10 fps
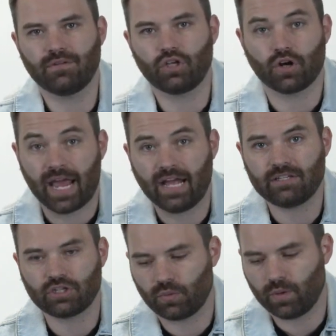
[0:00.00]
Your
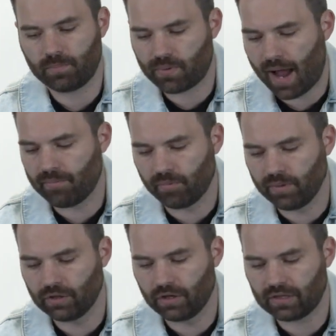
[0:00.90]
answer would
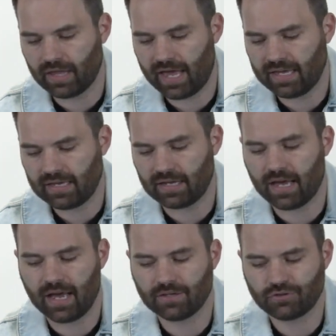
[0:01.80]
probably look like,
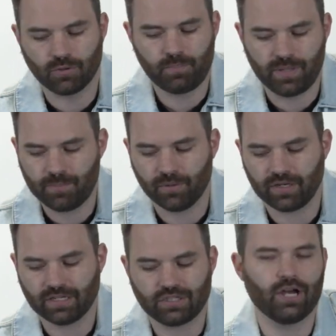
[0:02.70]
so people
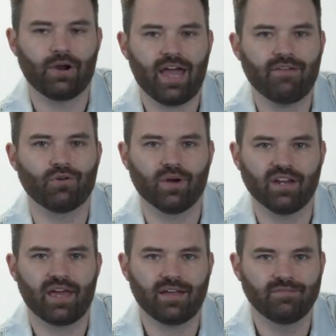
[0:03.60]
get to go to heaven one
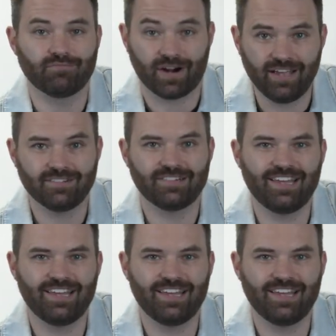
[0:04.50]
day, right?